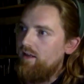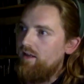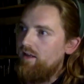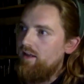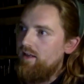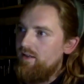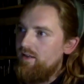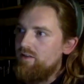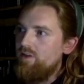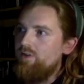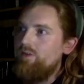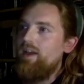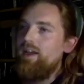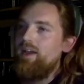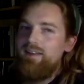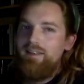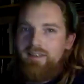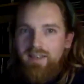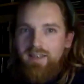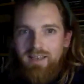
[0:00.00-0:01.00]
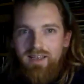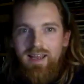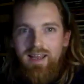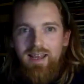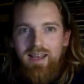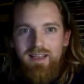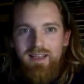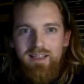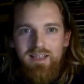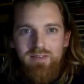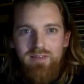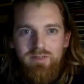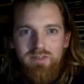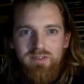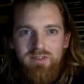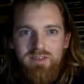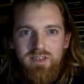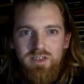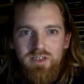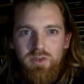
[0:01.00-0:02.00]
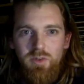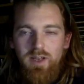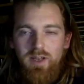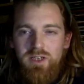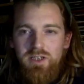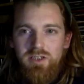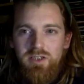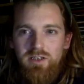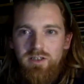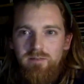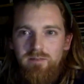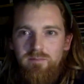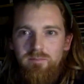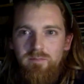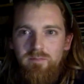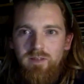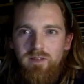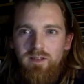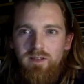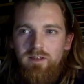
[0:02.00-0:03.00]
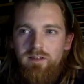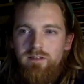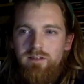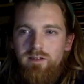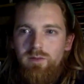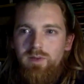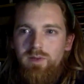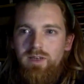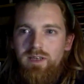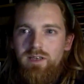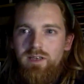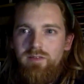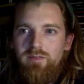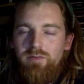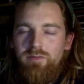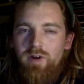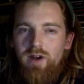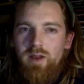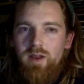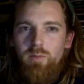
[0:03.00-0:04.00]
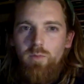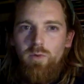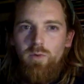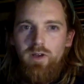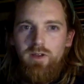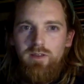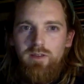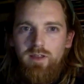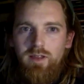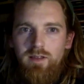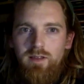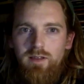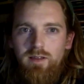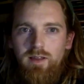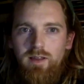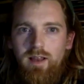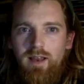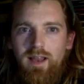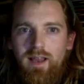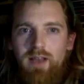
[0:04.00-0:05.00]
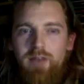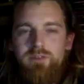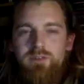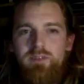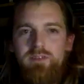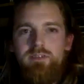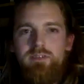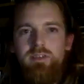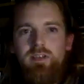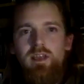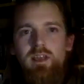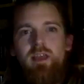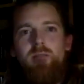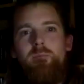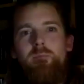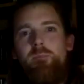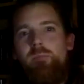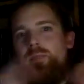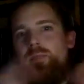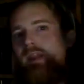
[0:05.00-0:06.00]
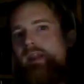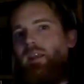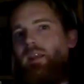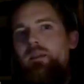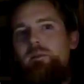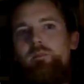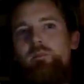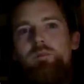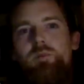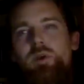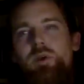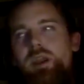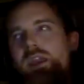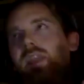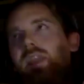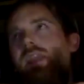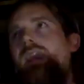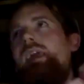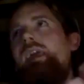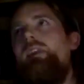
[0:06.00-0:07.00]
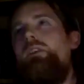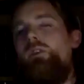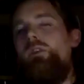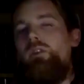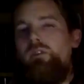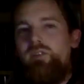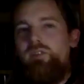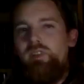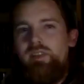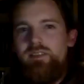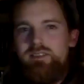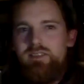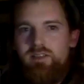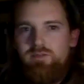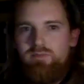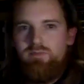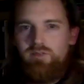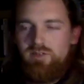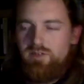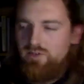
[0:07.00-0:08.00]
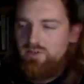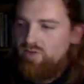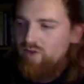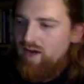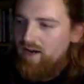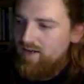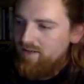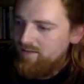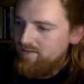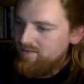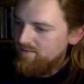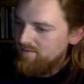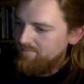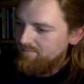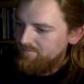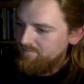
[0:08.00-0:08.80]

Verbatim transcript: interacting in any given situation. So we need a framework that allows us to bring in all of these different strands.